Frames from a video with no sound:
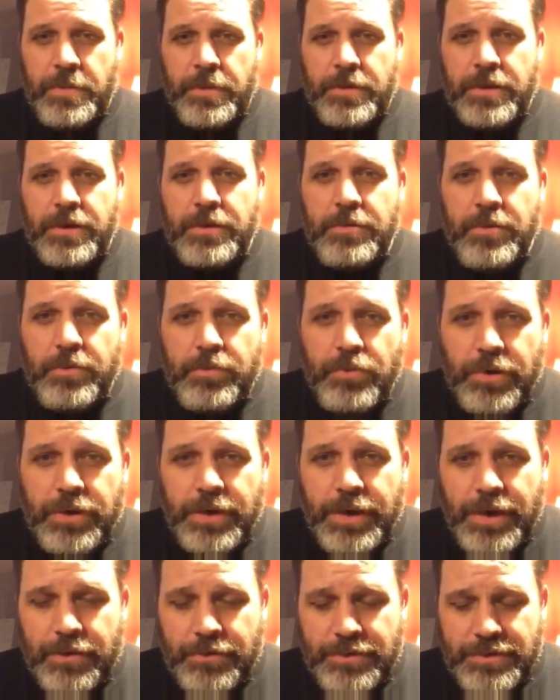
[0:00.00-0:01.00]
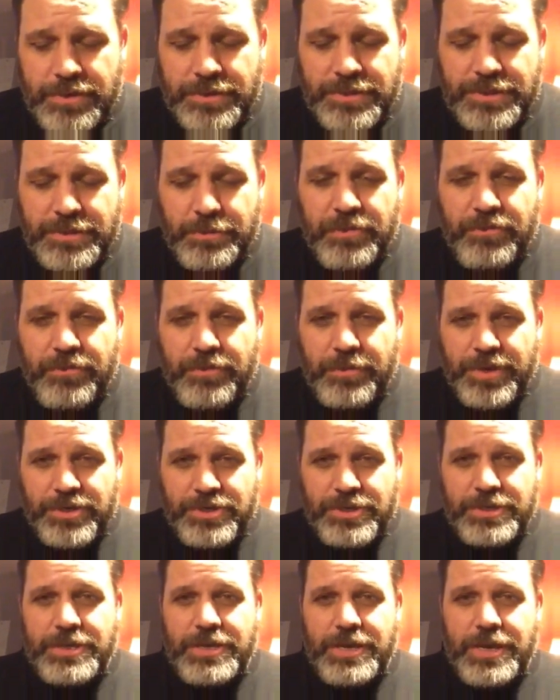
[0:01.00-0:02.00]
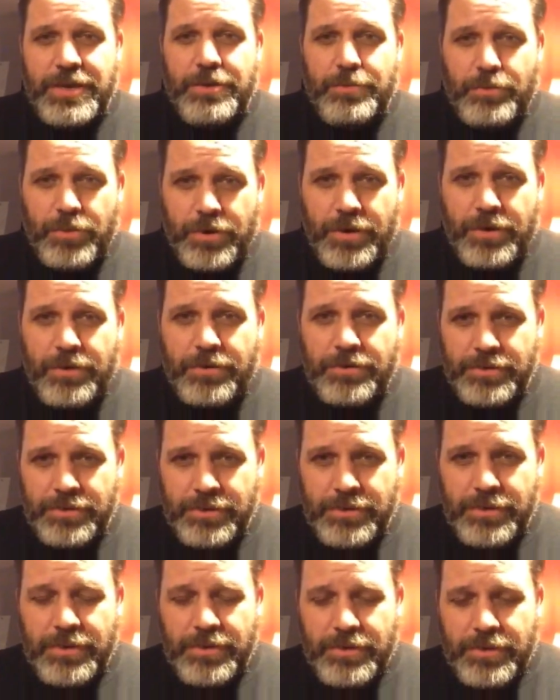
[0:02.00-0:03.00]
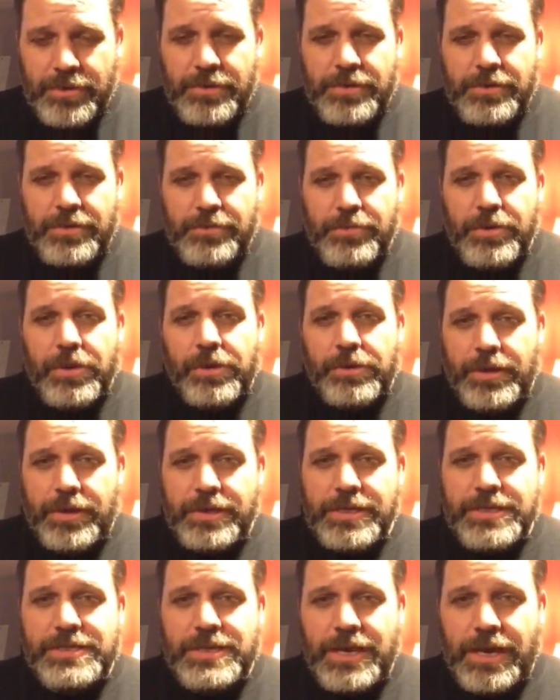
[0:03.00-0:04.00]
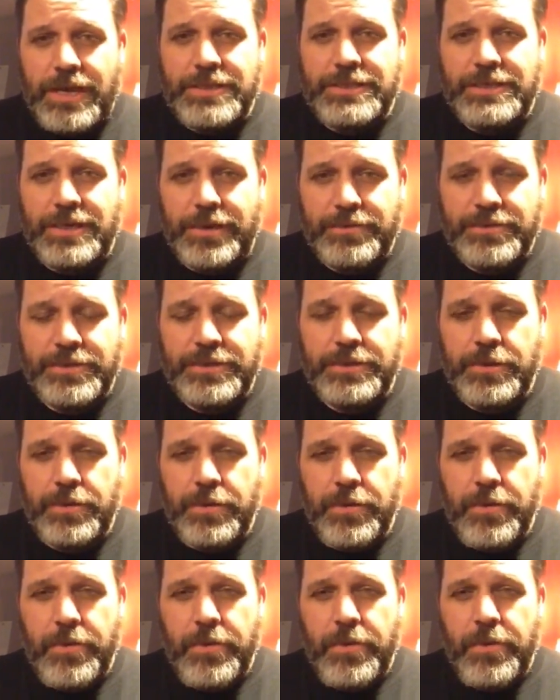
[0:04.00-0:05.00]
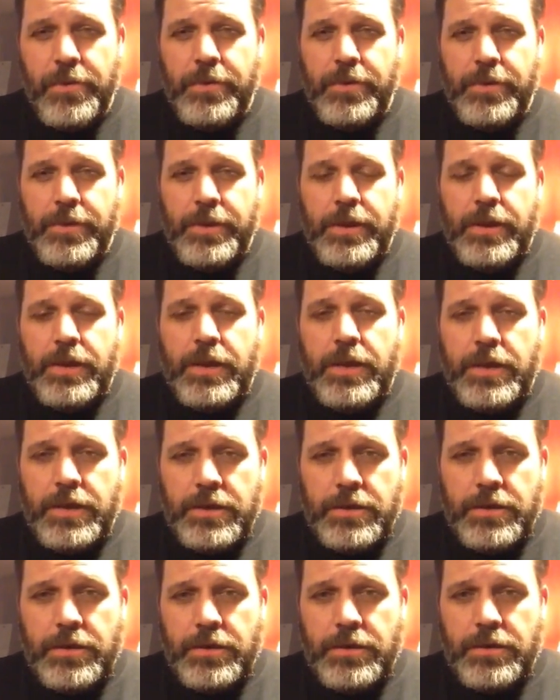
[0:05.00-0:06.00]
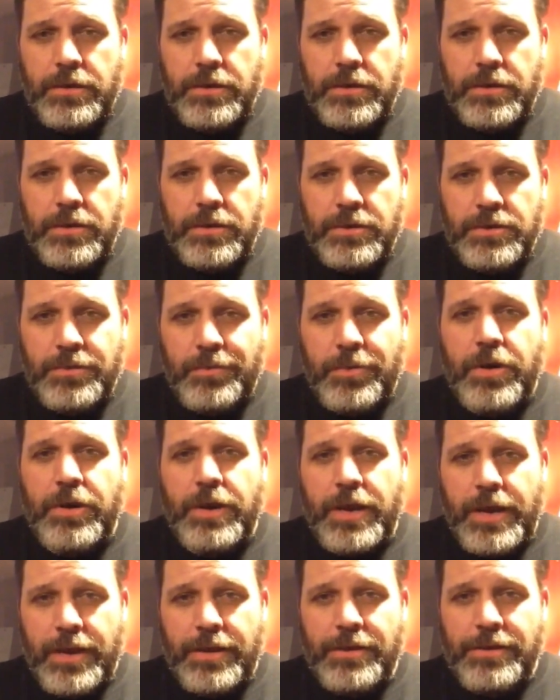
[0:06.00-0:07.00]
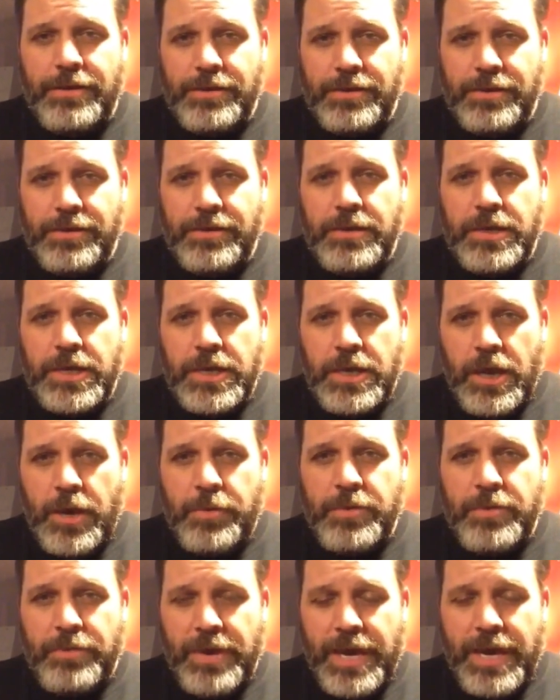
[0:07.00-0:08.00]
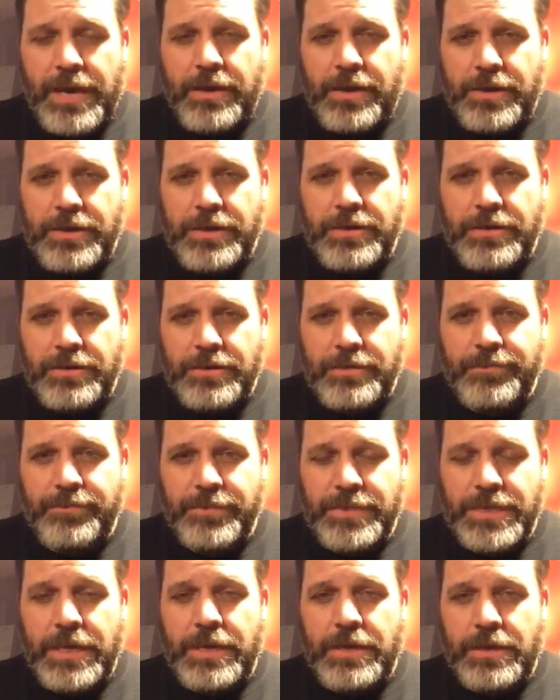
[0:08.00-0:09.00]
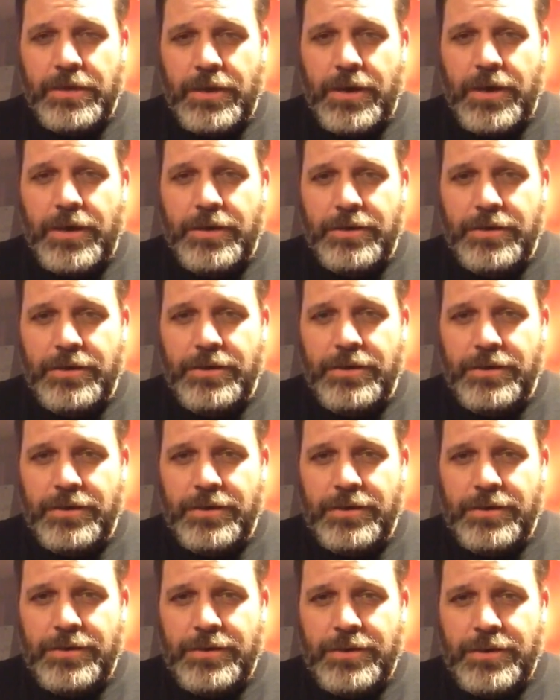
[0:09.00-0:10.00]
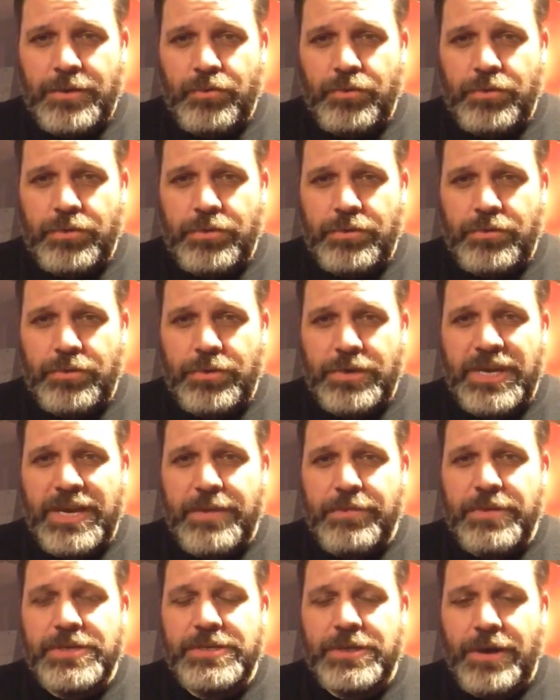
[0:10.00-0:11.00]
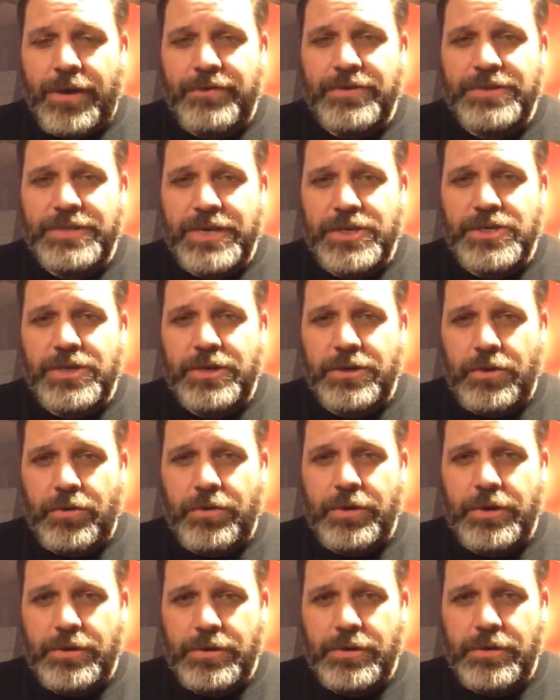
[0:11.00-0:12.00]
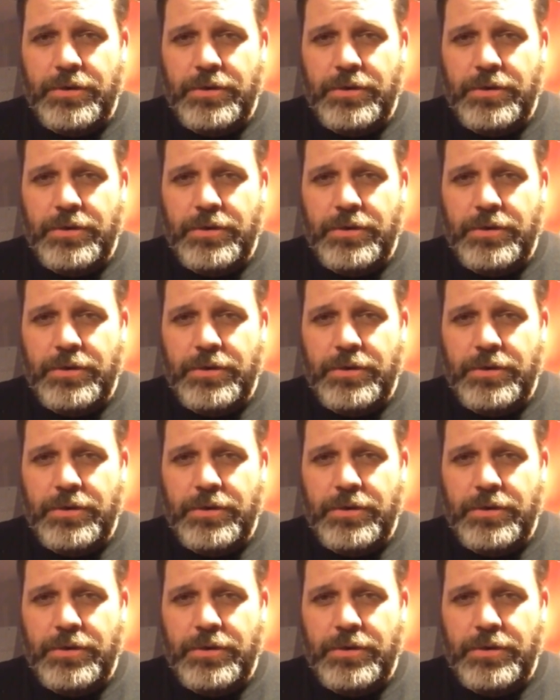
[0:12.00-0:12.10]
I'm going to be putting out some information today and tomorrow, building on these concepts. And tomorrow night, I'll be back on here, 10 o'clock. And we'll keep this conversation going.